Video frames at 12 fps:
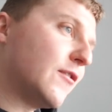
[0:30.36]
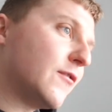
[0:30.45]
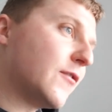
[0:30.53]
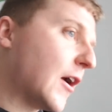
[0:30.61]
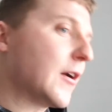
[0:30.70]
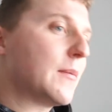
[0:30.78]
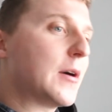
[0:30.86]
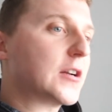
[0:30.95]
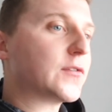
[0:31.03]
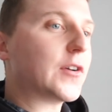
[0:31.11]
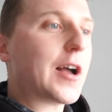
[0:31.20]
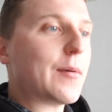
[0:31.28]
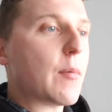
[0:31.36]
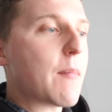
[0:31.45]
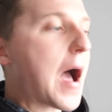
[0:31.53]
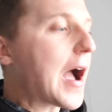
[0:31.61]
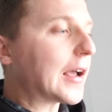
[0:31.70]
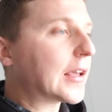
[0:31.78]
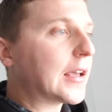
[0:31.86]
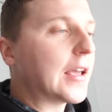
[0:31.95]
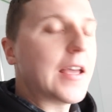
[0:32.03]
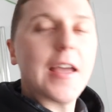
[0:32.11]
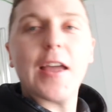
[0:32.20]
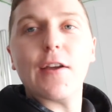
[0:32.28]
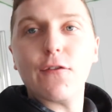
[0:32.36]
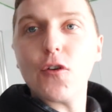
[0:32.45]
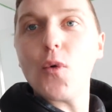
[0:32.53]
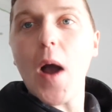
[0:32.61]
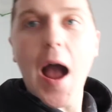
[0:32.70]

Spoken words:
you very much for coming back. If you